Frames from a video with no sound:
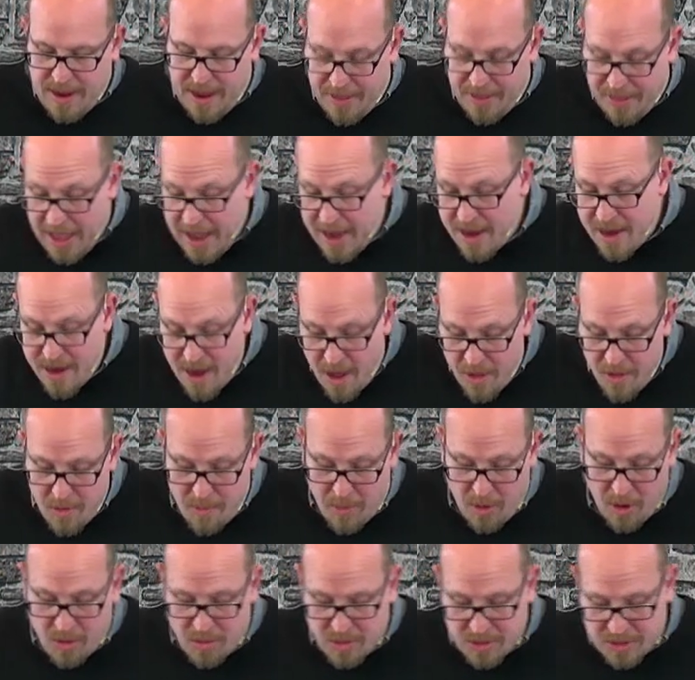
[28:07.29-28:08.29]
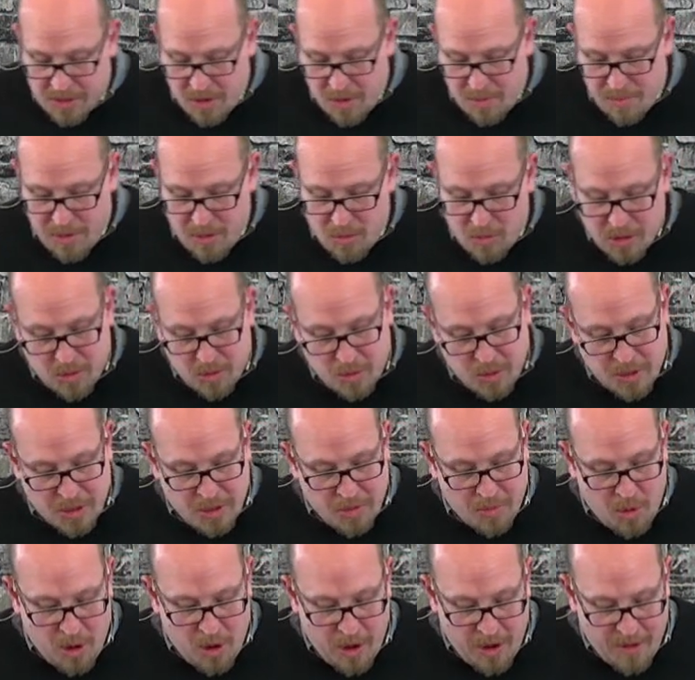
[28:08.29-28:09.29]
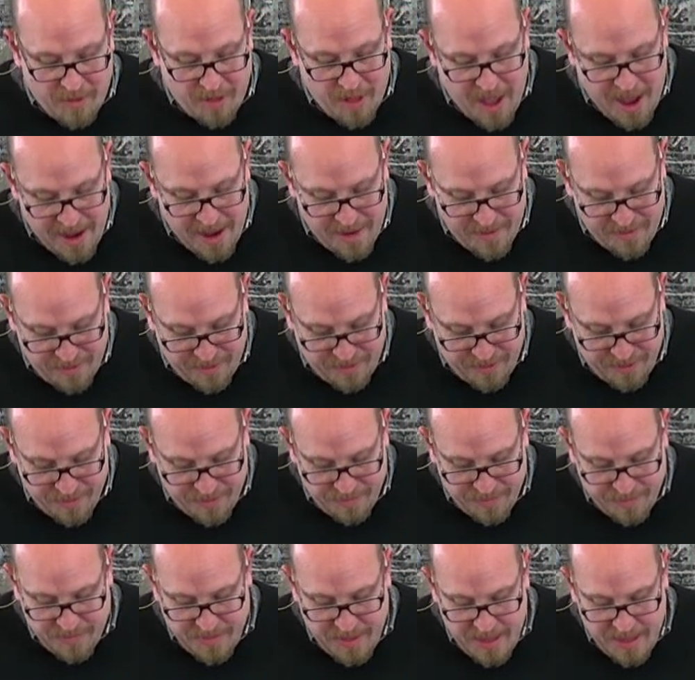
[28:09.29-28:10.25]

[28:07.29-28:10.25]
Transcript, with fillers: And then another book was open, which was the book of life.